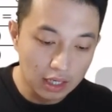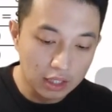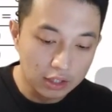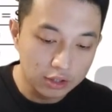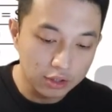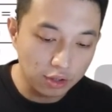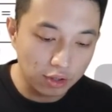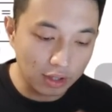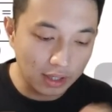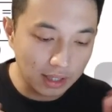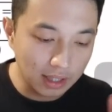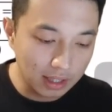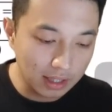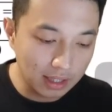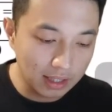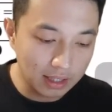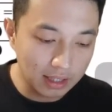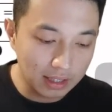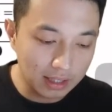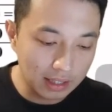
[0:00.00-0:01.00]
So
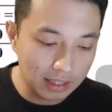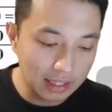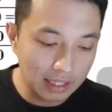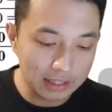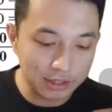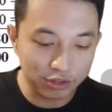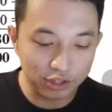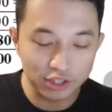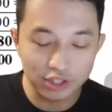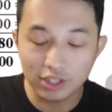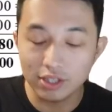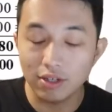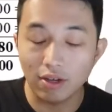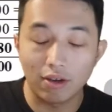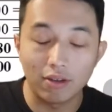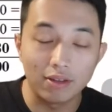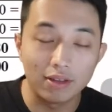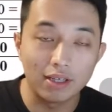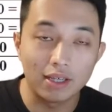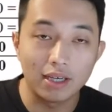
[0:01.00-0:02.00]
illustration
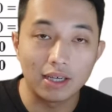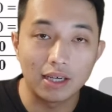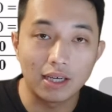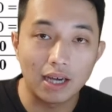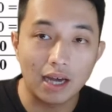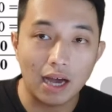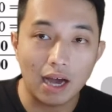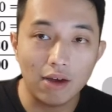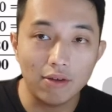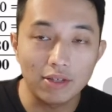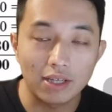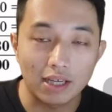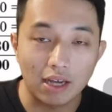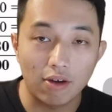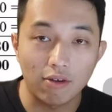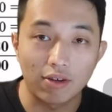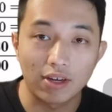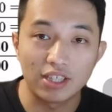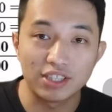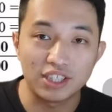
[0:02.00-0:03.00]
on how the
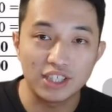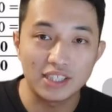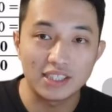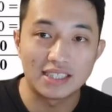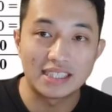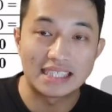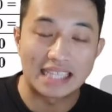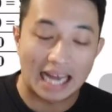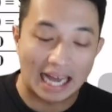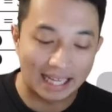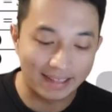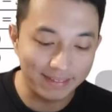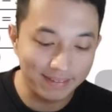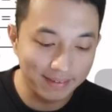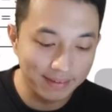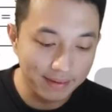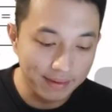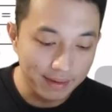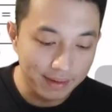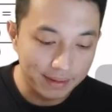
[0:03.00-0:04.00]
calculation is done,
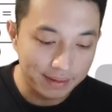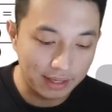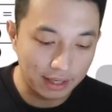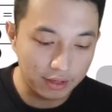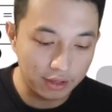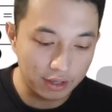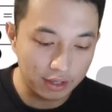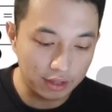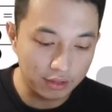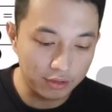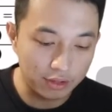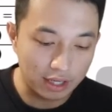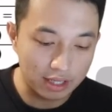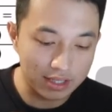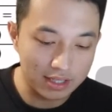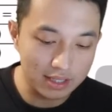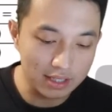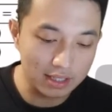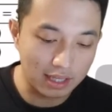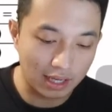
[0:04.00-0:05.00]
that you can
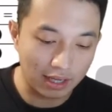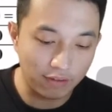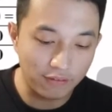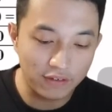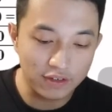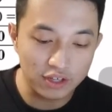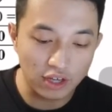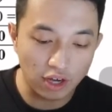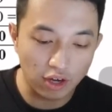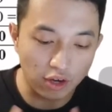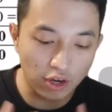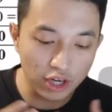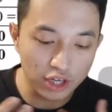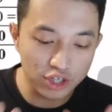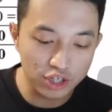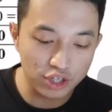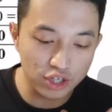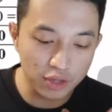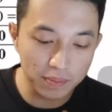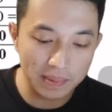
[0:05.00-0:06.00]
see that if it's a
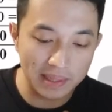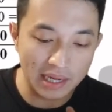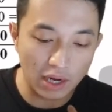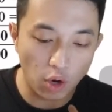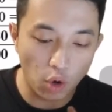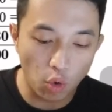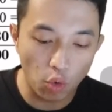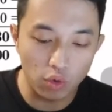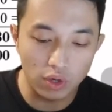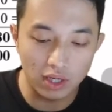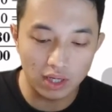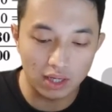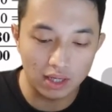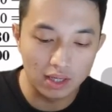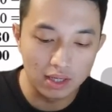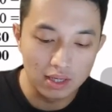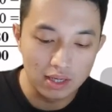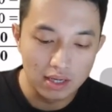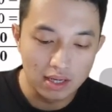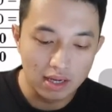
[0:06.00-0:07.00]
HDB owner
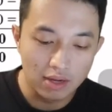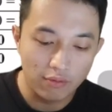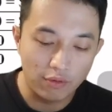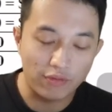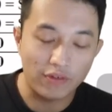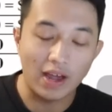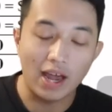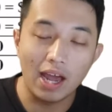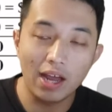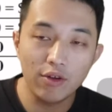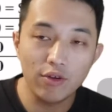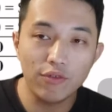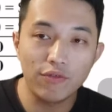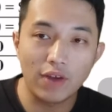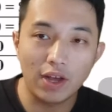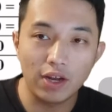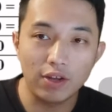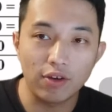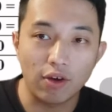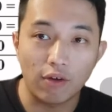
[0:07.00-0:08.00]
with an annual
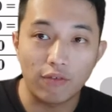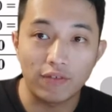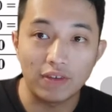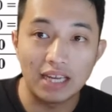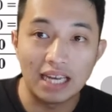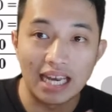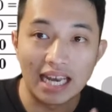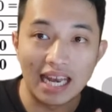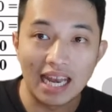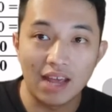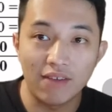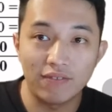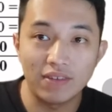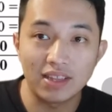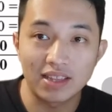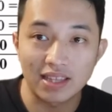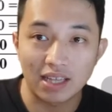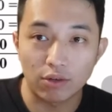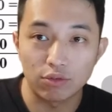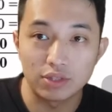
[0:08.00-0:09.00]
value of
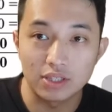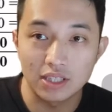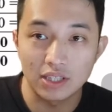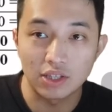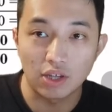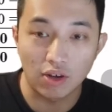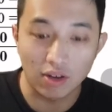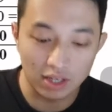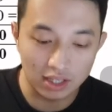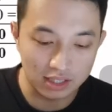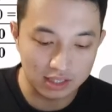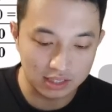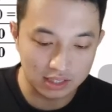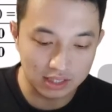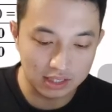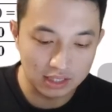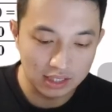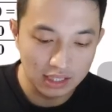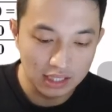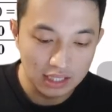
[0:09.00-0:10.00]

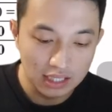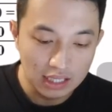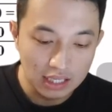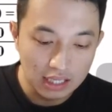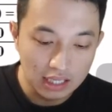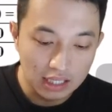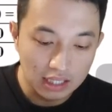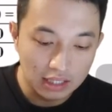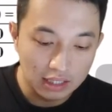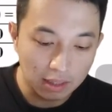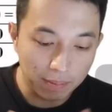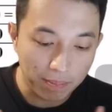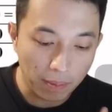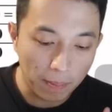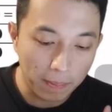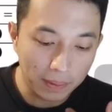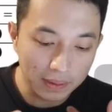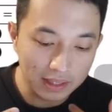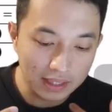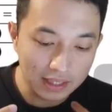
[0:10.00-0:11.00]
$11,000, the
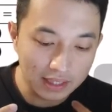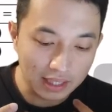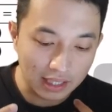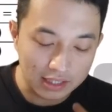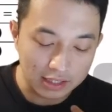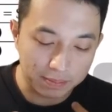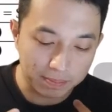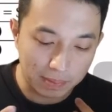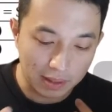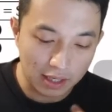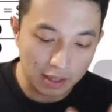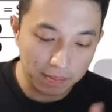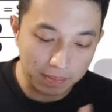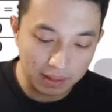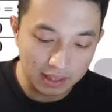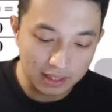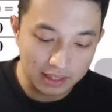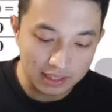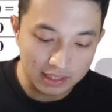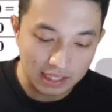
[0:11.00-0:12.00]
property tax
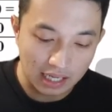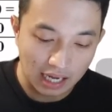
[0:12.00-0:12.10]
payable is